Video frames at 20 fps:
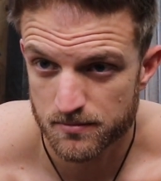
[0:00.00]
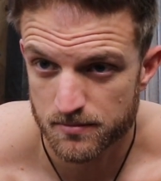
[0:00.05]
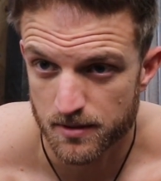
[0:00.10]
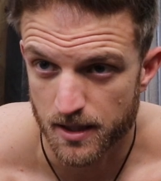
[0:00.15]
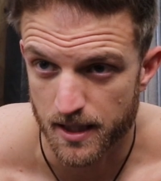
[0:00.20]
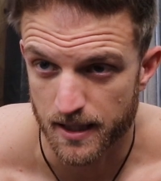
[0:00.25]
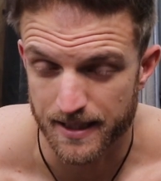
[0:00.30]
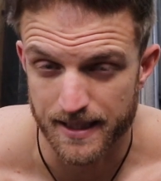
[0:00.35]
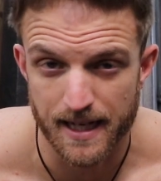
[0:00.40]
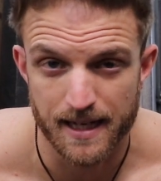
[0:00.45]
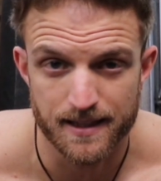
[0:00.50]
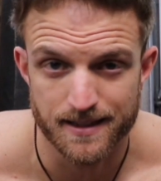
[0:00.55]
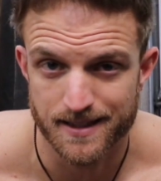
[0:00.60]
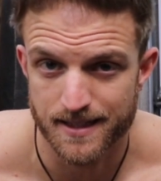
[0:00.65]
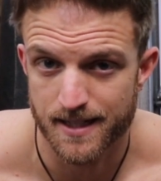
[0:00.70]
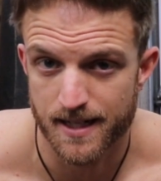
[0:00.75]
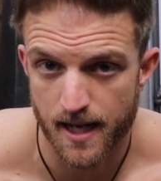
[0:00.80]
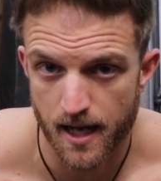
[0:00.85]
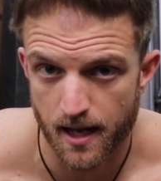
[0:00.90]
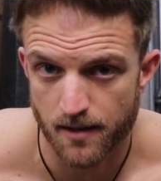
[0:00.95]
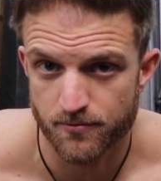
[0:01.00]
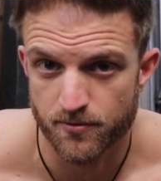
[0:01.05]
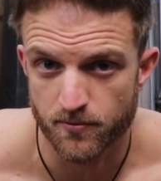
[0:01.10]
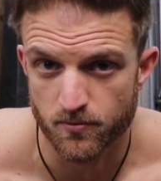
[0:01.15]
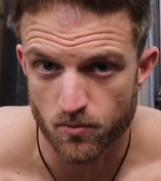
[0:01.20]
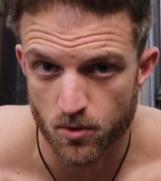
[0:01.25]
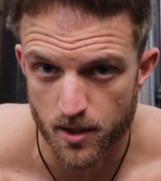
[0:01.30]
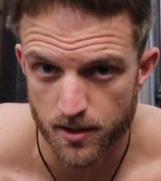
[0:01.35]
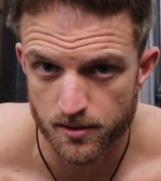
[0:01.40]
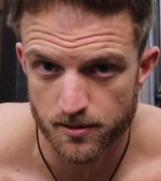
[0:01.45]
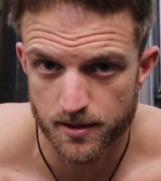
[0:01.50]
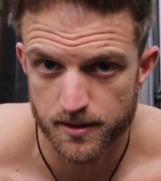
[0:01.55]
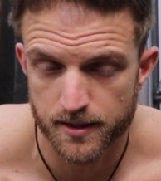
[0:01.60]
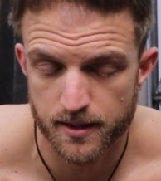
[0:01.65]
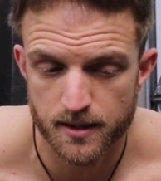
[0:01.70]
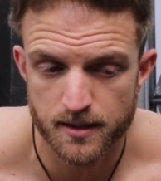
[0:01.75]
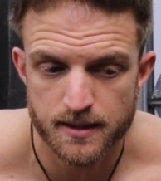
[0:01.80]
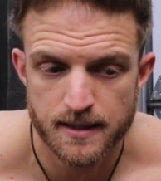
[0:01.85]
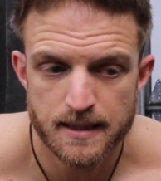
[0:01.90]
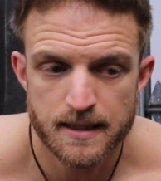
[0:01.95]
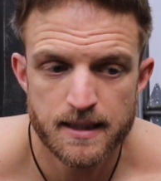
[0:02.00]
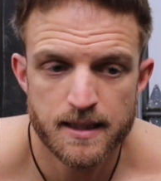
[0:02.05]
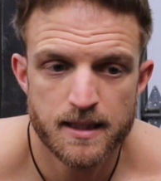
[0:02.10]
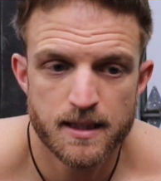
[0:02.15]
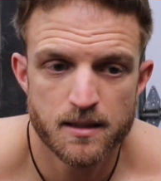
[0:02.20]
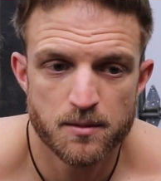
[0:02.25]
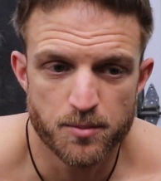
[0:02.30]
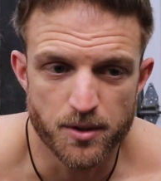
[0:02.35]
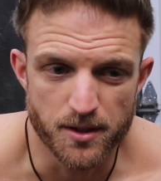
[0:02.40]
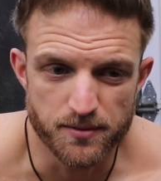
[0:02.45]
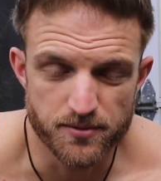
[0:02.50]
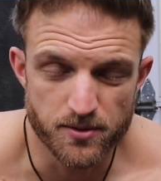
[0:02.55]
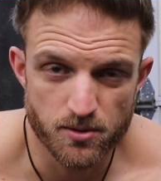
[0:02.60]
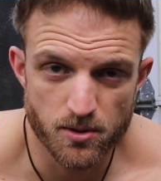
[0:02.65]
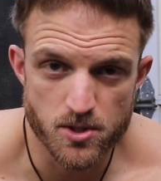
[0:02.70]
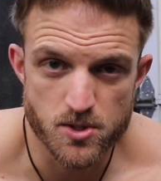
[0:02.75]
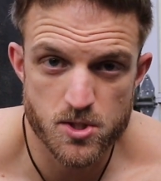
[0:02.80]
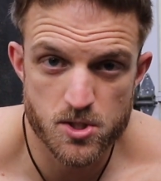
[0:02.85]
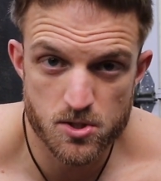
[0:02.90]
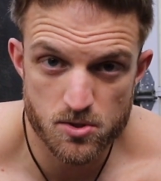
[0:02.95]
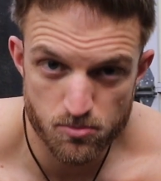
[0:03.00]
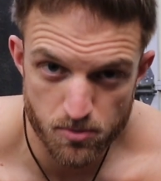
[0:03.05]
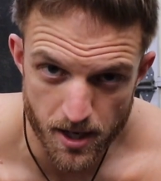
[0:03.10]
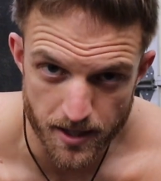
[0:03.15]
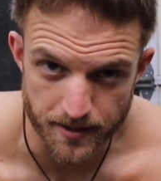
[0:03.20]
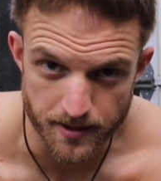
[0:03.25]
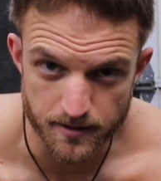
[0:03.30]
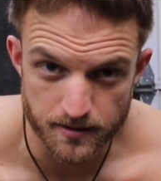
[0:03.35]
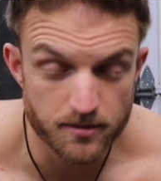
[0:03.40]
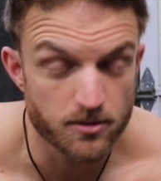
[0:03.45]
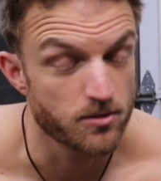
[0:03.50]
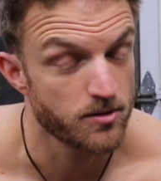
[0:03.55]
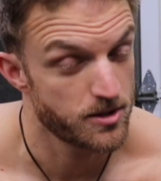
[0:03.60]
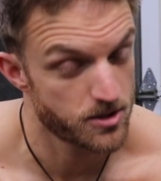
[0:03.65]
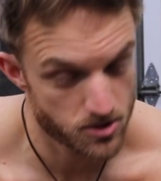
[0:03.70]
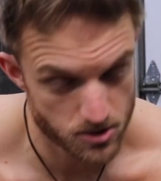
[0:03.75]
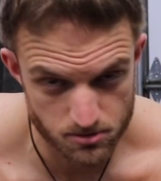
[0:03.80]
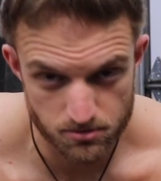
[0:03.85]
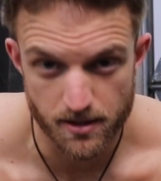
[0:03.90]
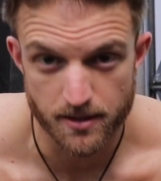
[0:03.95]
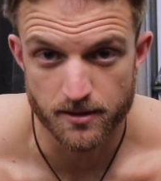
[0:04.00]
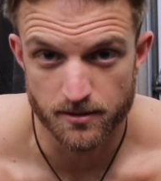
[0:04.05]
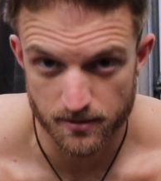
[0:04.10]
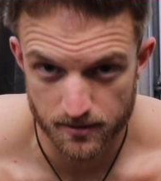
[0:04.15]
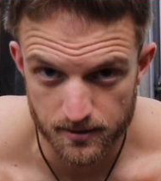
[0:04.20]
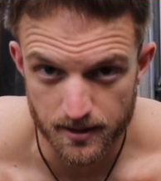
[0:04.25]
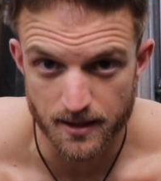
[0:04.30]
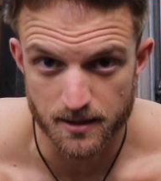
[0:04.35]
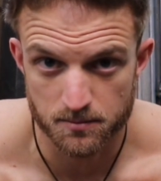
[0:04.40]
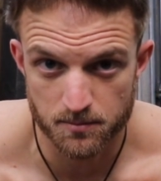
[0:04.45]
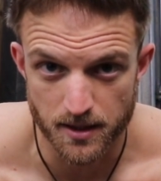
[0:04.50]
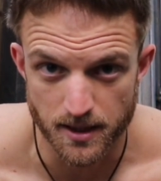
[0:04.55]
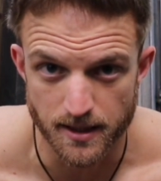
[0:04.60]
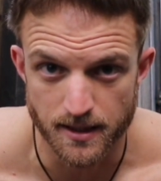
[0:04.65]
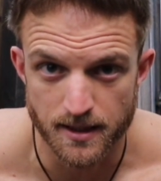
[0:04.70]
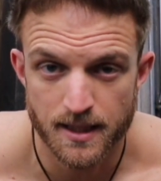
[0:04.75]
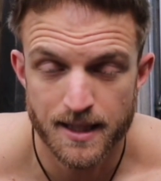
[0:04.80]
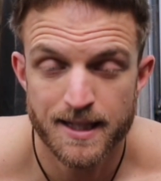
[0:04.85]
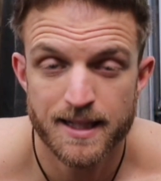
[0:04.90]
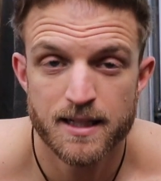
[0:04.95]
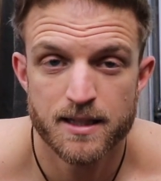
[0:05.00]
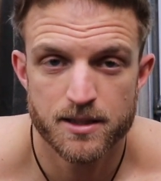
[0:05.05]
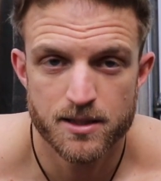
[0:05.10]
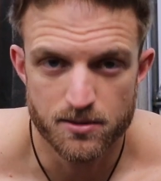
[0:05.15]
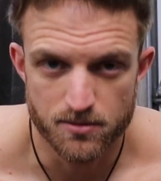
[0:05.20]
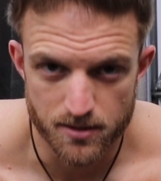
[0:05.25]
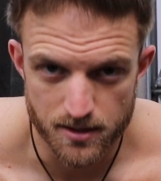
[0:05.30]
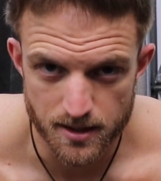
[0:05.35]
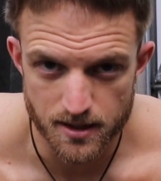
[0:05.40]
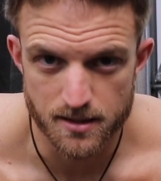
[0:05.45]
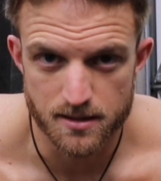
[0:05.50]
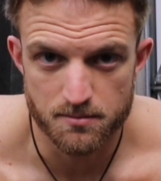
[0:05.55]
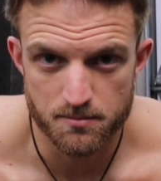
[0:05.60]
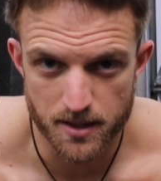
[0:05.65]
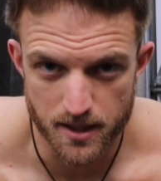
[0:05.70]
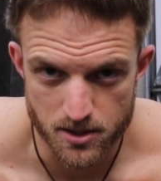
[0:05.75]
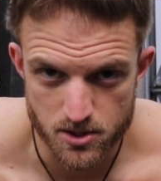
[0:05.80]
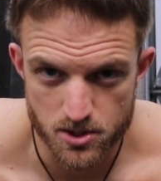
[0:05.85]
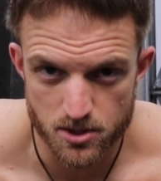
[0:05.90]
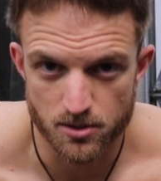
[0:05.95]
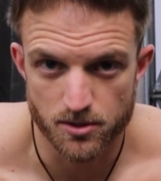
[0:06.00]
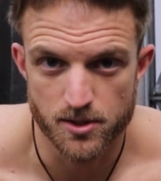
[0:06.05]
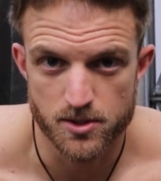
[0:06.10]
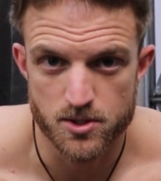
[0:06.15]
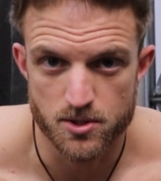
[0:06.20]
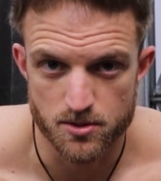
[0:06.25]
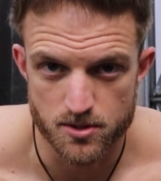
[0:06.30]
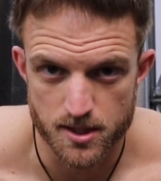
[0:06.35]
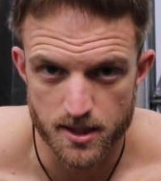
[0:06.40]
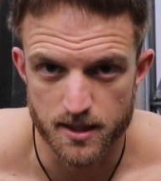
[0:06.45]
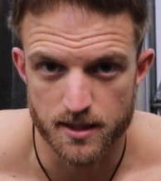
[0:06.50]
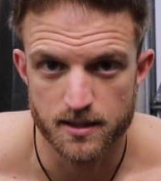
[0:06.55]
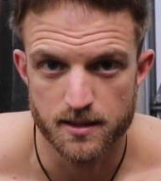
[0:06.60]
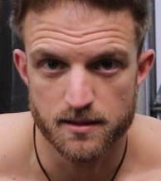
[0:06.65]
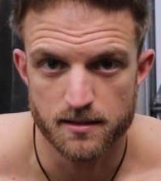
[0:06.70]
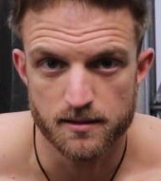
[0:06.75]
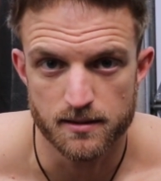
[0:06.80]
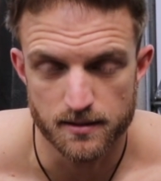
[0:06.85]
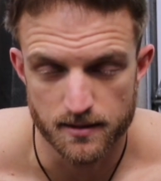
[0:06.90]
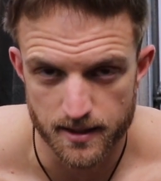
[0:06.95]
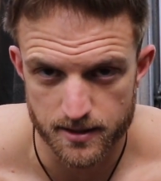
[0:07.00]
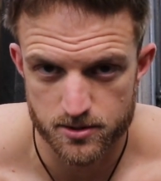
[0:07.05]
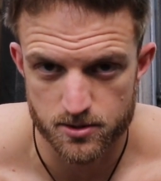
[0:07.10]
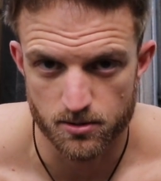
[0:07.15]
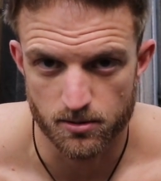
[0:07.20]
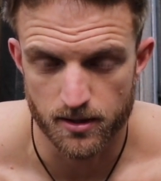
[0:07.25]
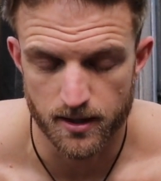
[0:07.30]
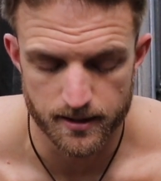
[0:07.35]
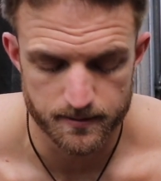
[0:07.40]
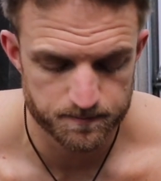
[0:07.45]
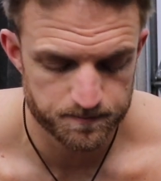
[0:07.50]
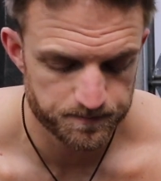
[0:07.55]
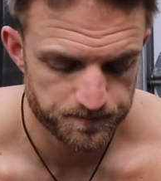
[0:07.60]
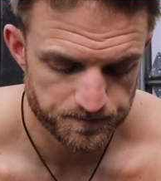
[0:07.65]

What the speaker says: 1.5 gallons of water a day, but if you are sweating or a sweater like me, you need to make sure that you're taking an electrolyte.